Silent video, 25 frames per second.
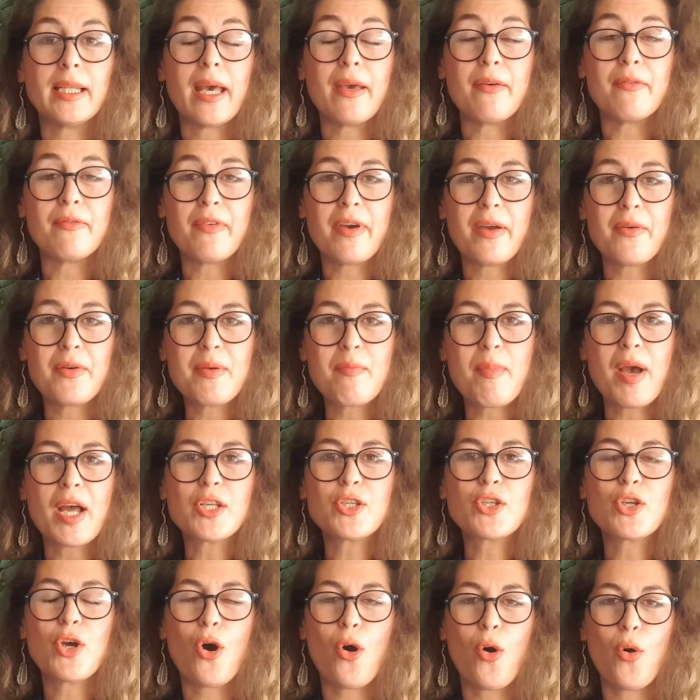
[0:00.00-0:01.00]
I very
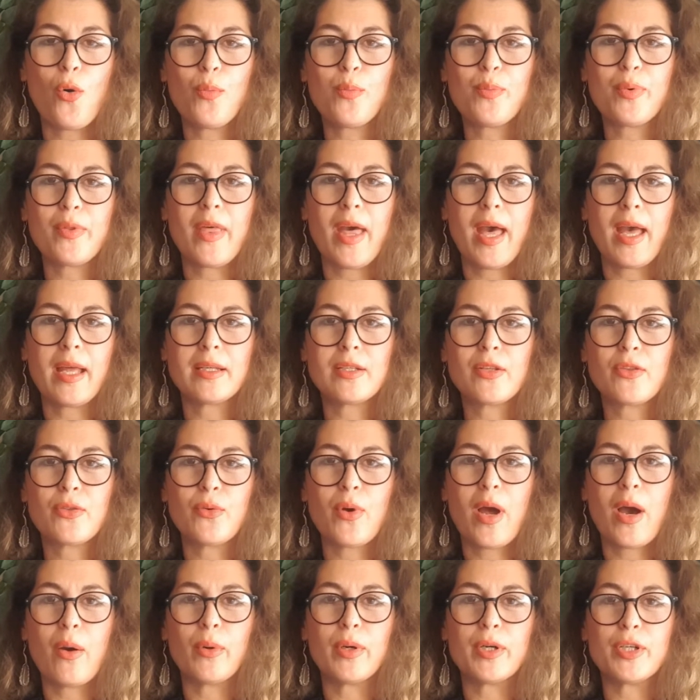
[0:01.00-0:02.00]
much hope that through
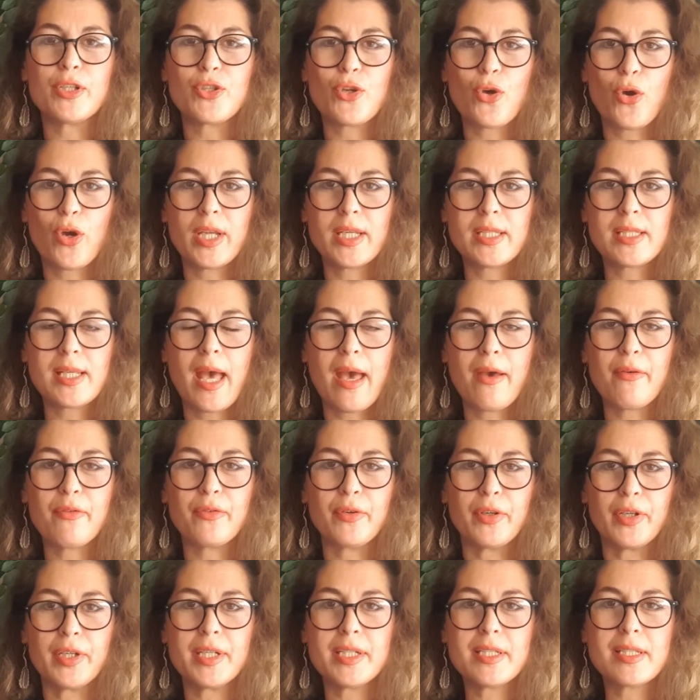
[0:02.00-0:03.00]
our joint
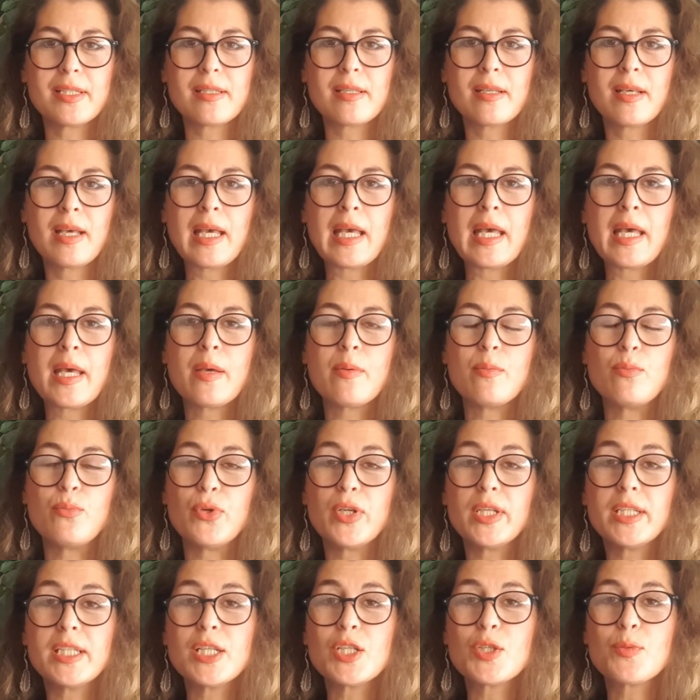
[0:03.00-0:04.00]
efforts,
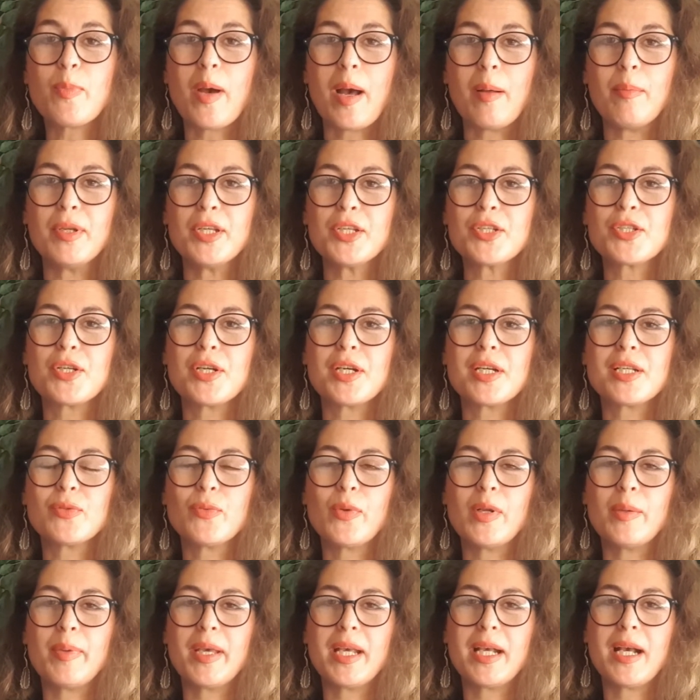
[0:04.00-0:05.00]
British publishers
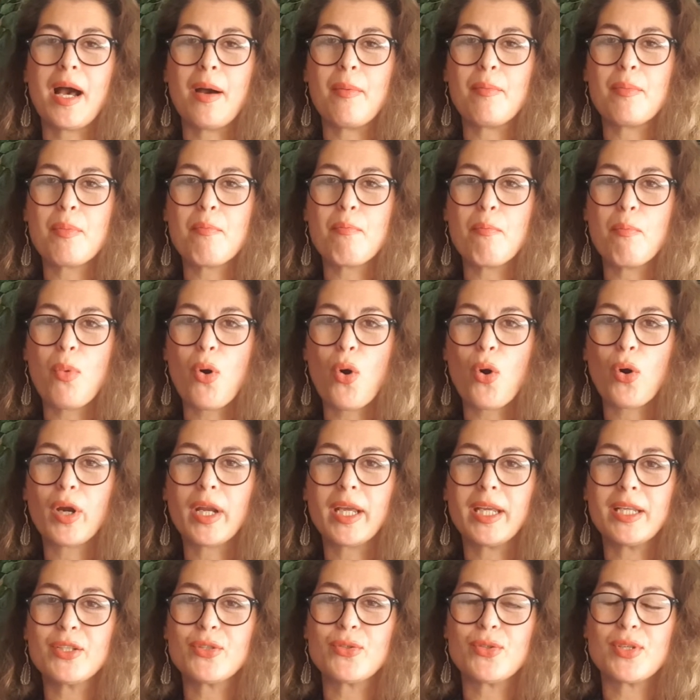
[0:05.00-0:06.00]
will become more
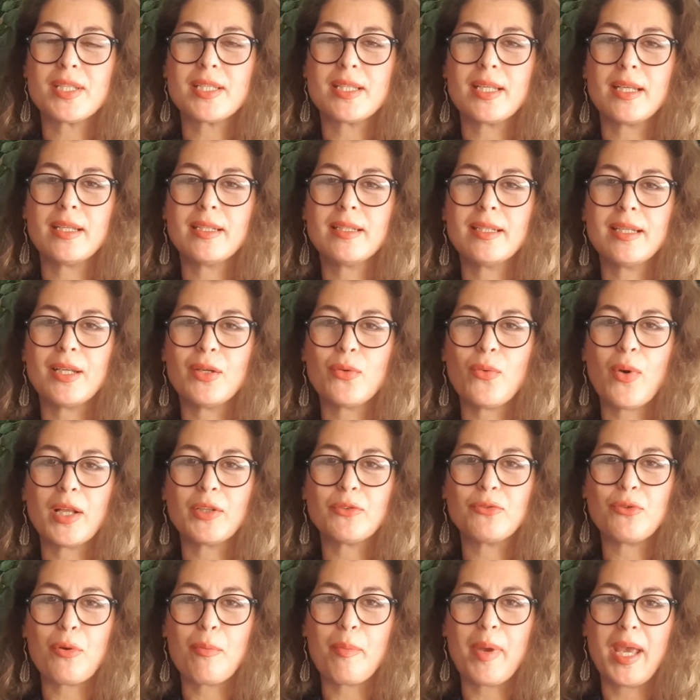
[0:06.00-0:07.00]
interested in
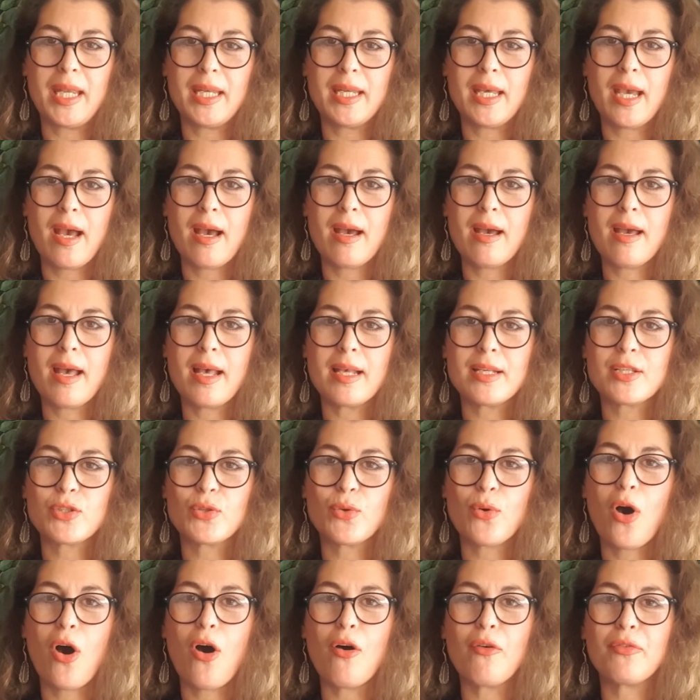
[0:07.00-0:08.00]
what Romania has
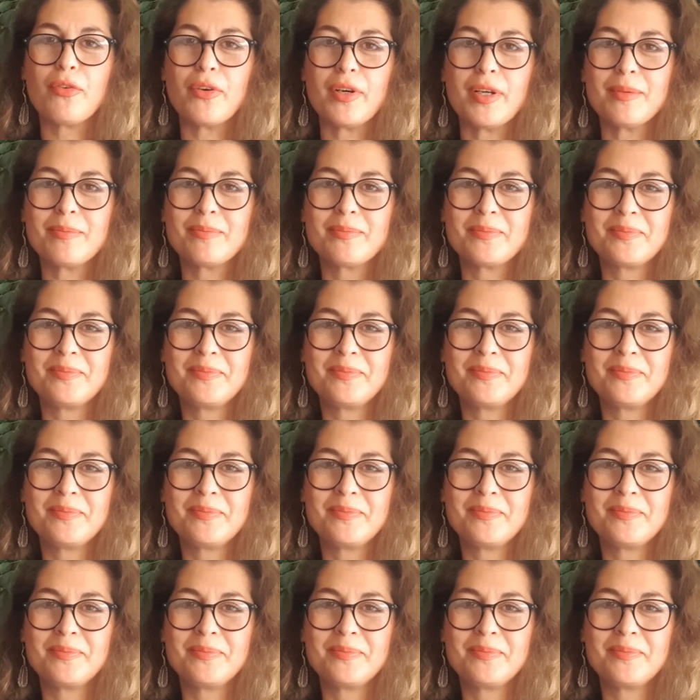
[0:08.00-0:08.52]
to offer.